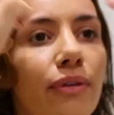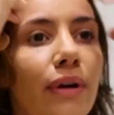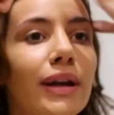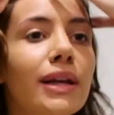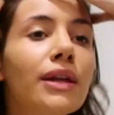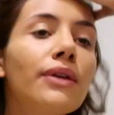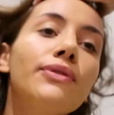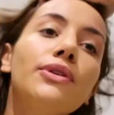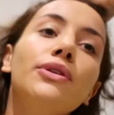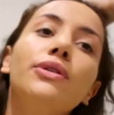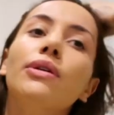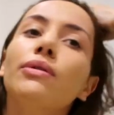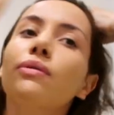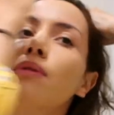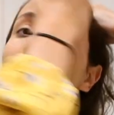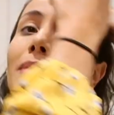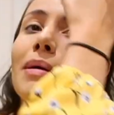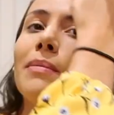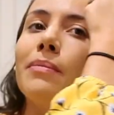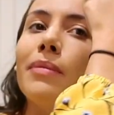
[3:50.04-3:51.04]
For any of you that
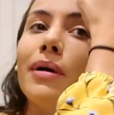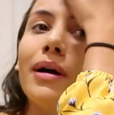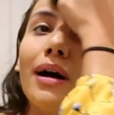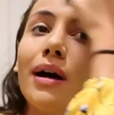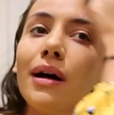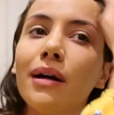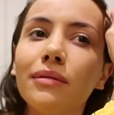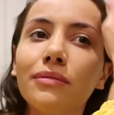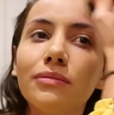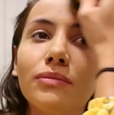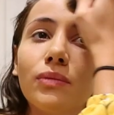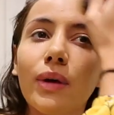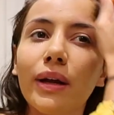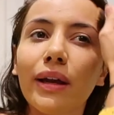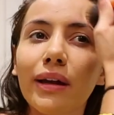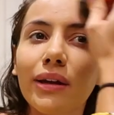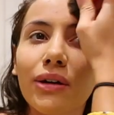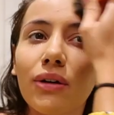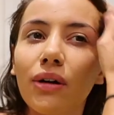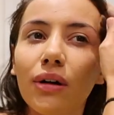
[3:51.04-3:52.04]
remember
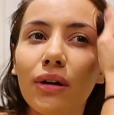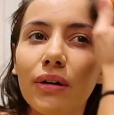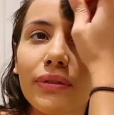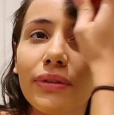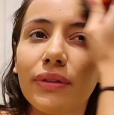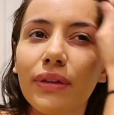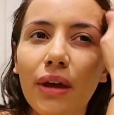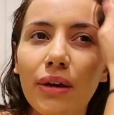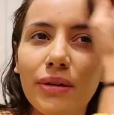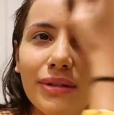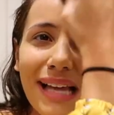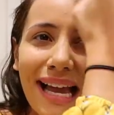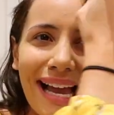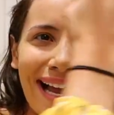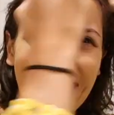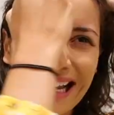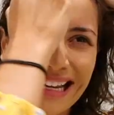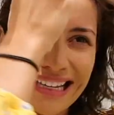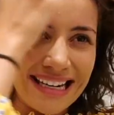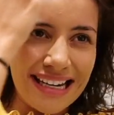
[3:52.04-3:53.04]
when I got those
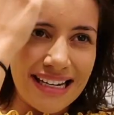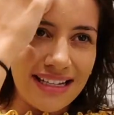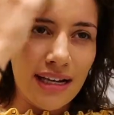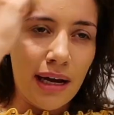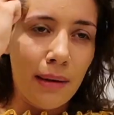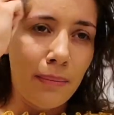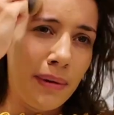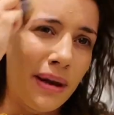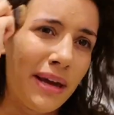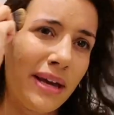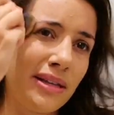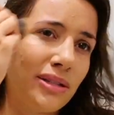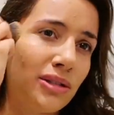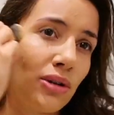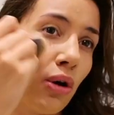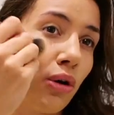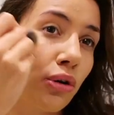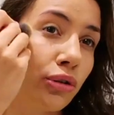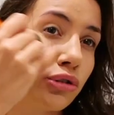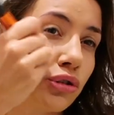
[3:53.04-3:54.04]
acne tablets,
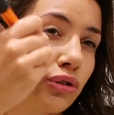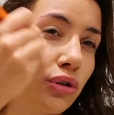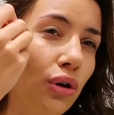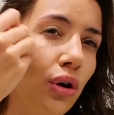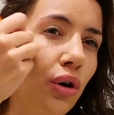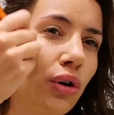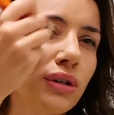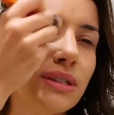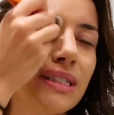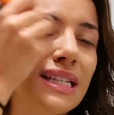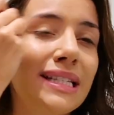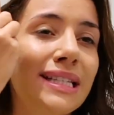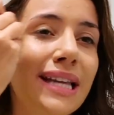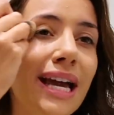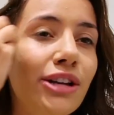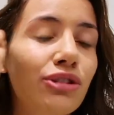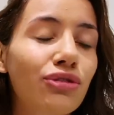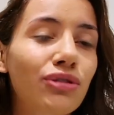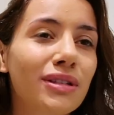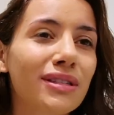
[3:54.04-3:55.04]

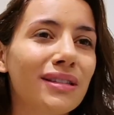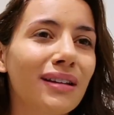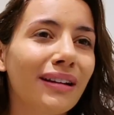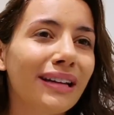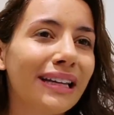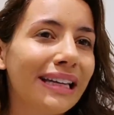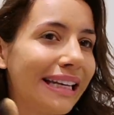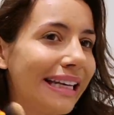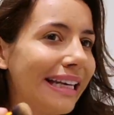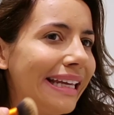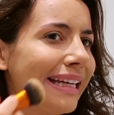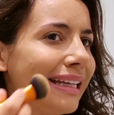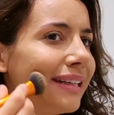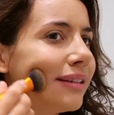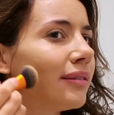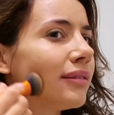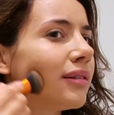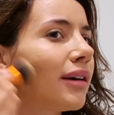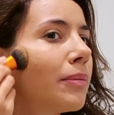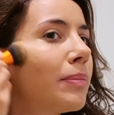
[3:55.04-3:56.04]

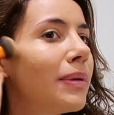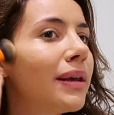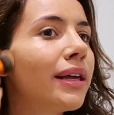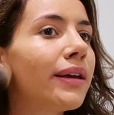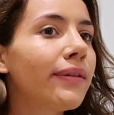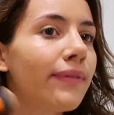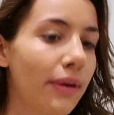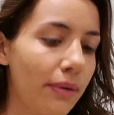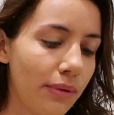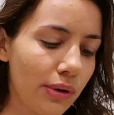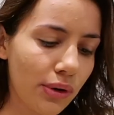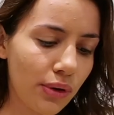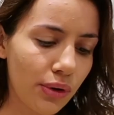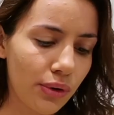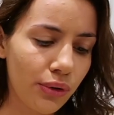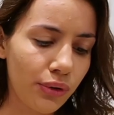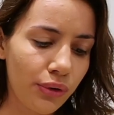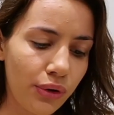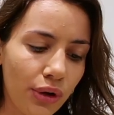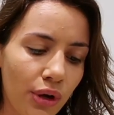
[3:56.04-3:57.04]
Oxytetracycline, I believe they were
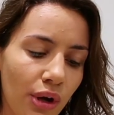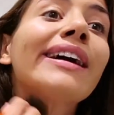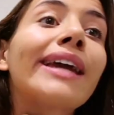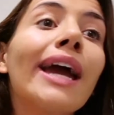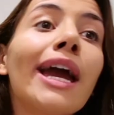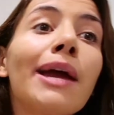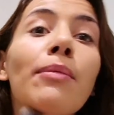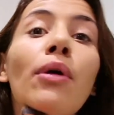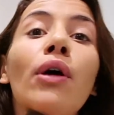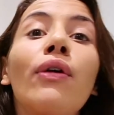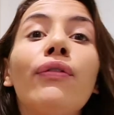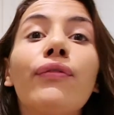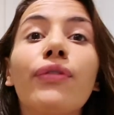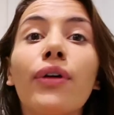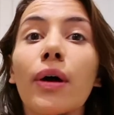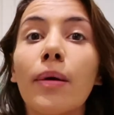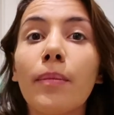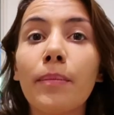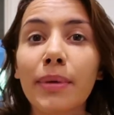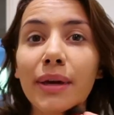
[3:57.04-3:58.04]
called. I came off
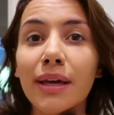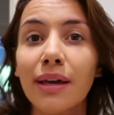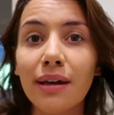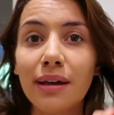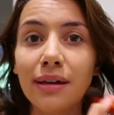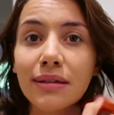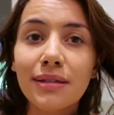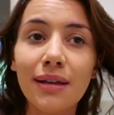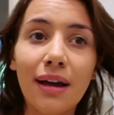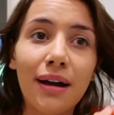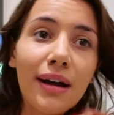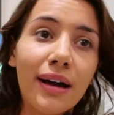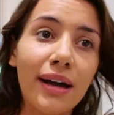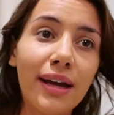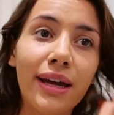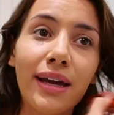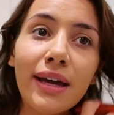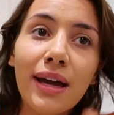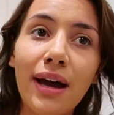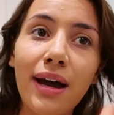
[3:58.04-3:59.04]
them because
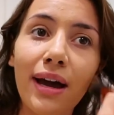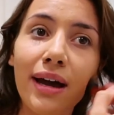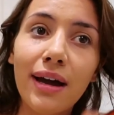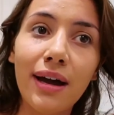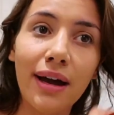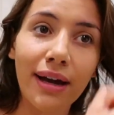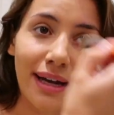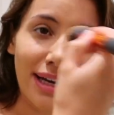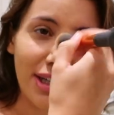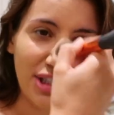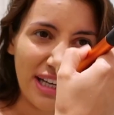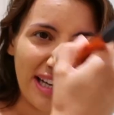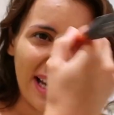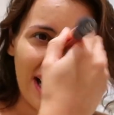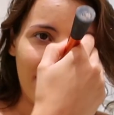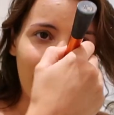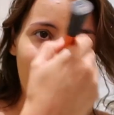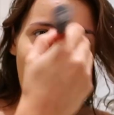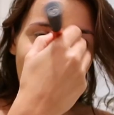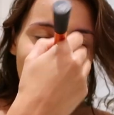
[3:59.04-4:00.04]
I actually
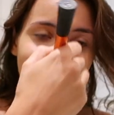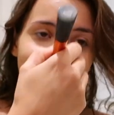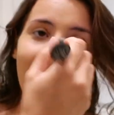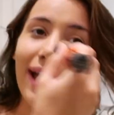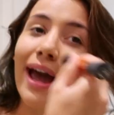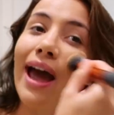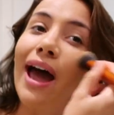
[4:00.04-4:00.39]
have laser